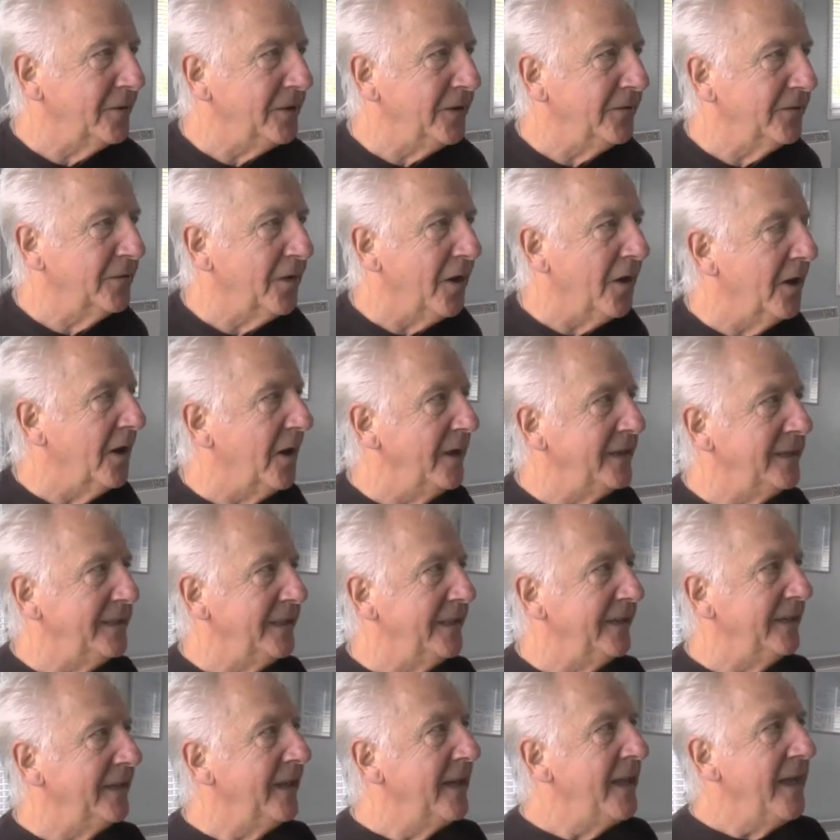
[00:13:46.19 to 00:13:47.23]
you've got an
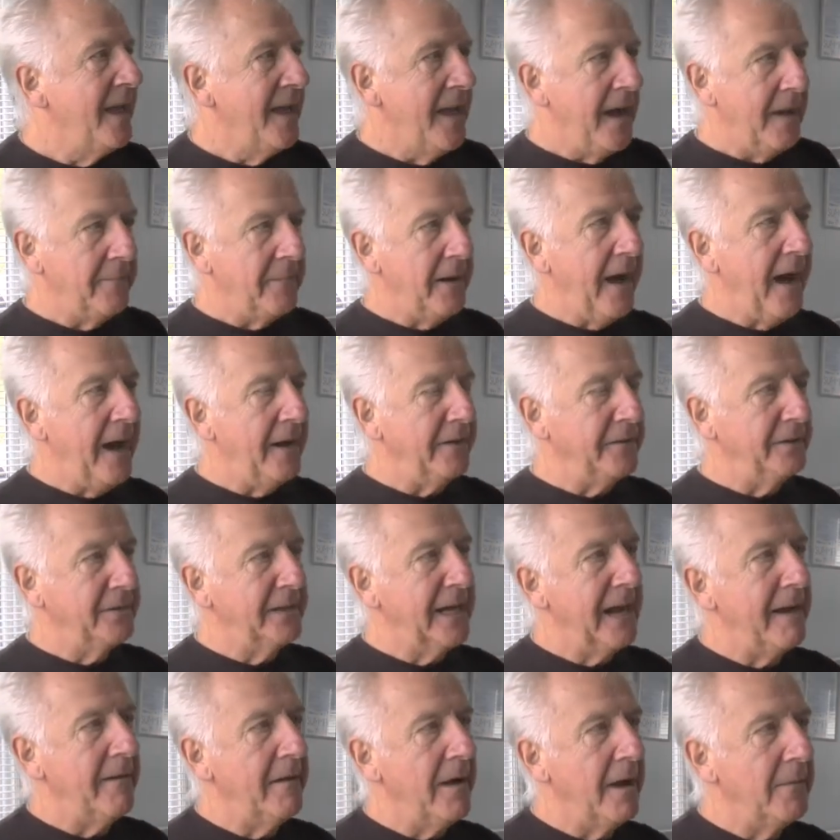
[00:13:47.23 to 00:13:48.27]
idea about how to
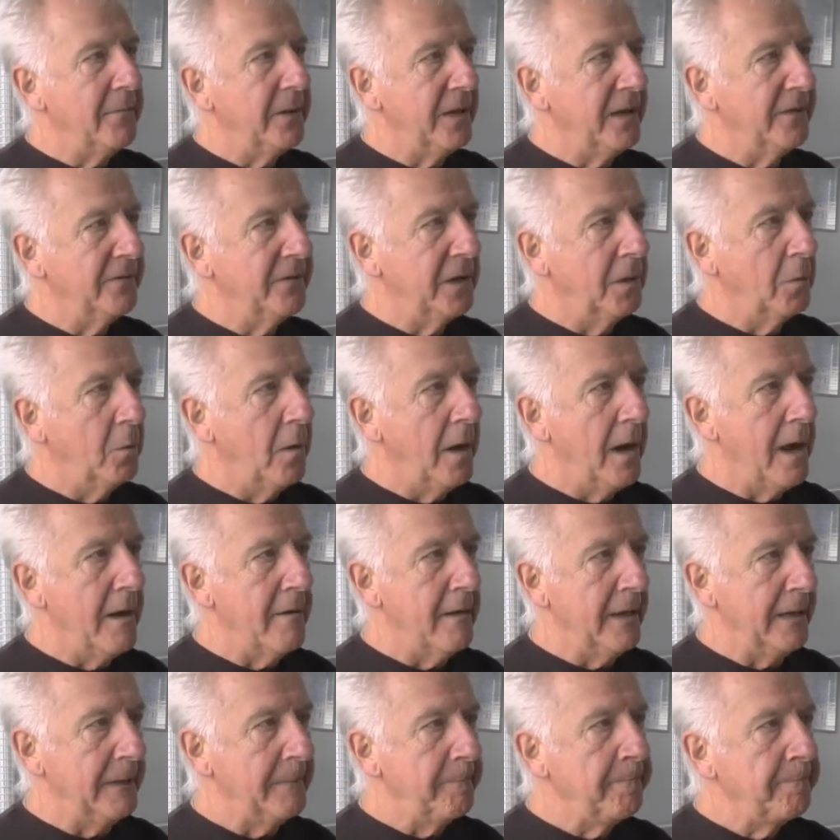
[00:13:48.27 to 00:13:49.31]
carry out a bit of
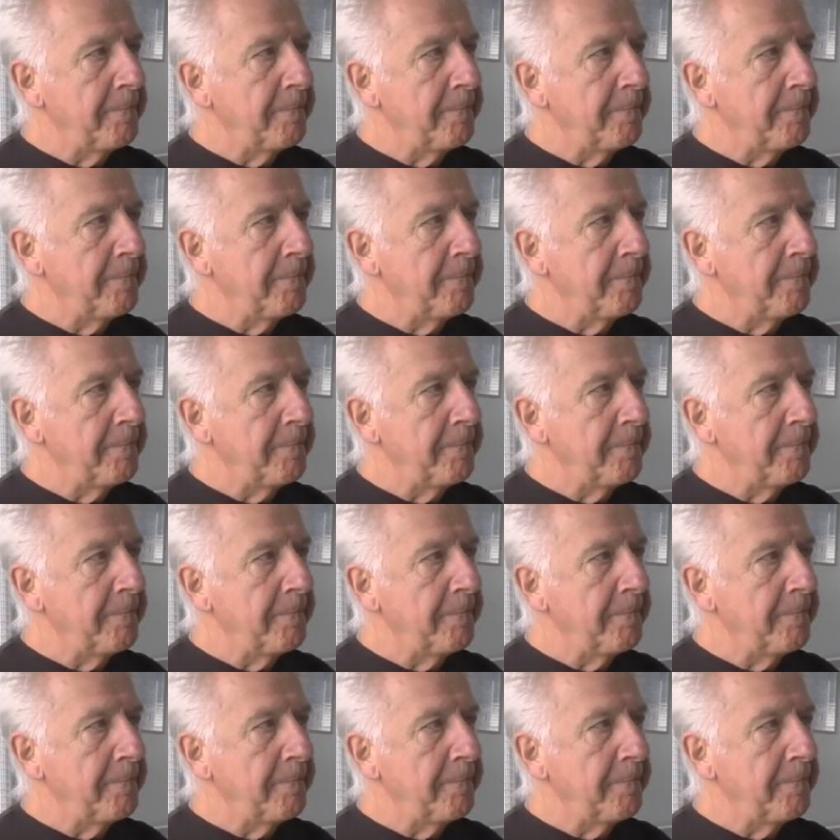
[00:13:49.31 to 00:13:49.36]
inquiry.